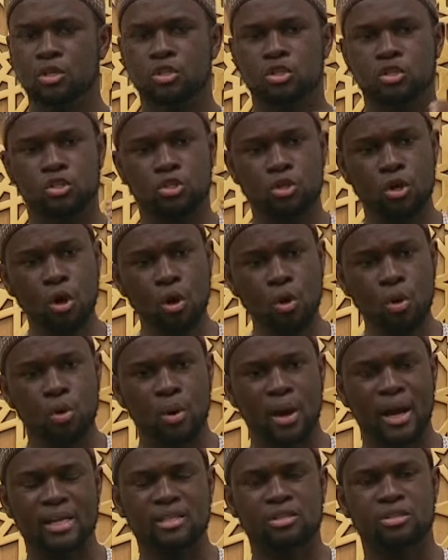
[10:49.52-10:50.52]

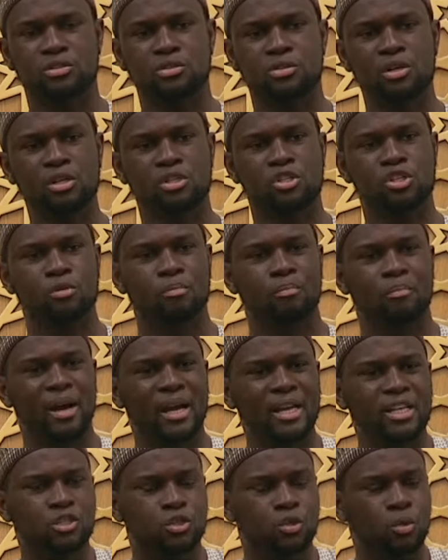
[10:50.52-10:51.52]
So as such,
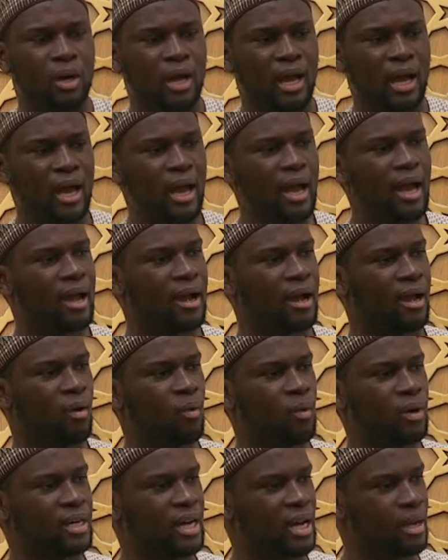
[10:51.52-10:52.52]
my dua,
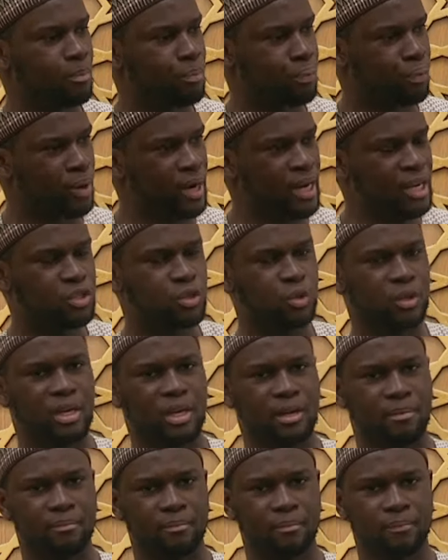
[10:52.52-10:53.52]
when I pray to
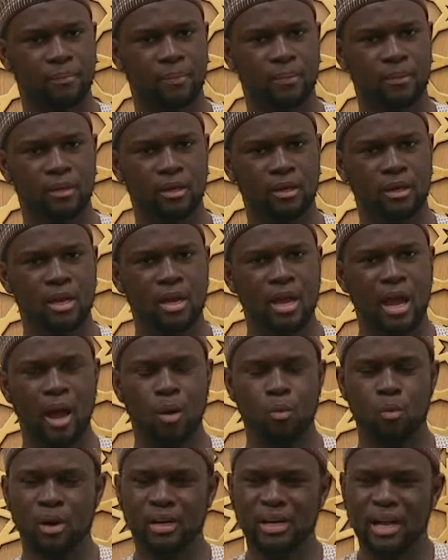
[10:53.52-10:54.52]
Him,
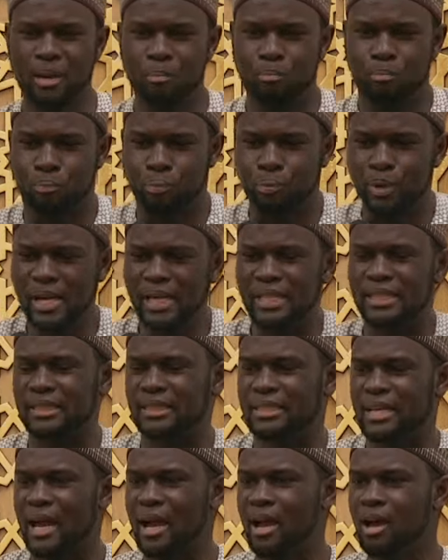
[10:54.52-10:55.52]
and when I
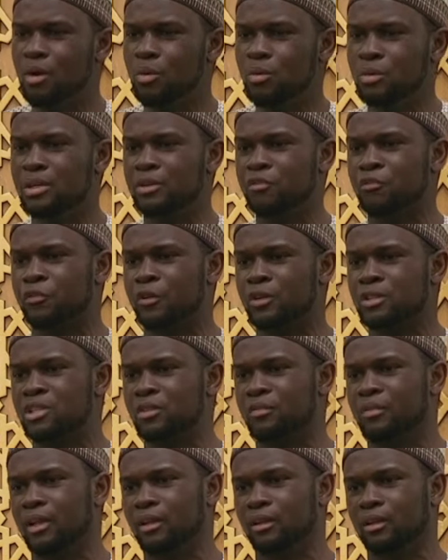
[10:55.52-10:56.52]
break down in front
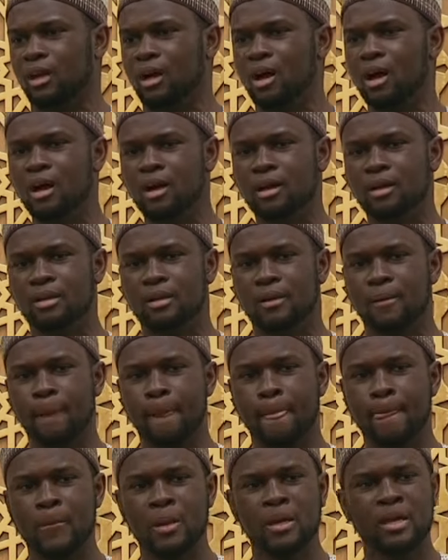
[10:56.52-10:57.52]
of
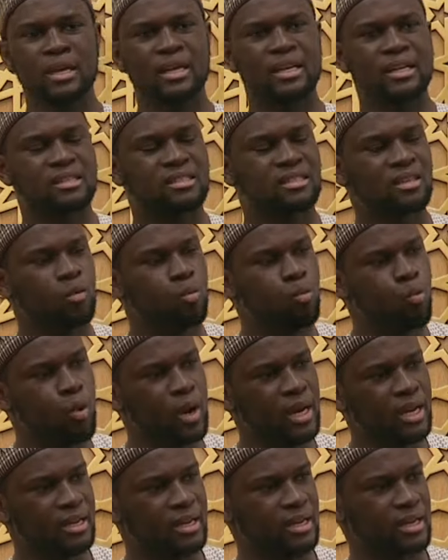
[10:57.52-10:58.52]
Allah, it's a
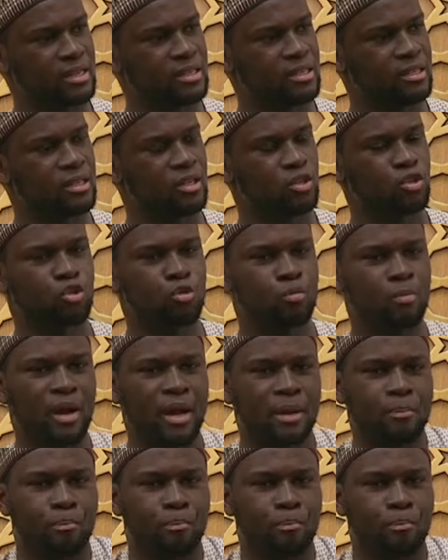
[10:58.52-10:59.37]
witness to my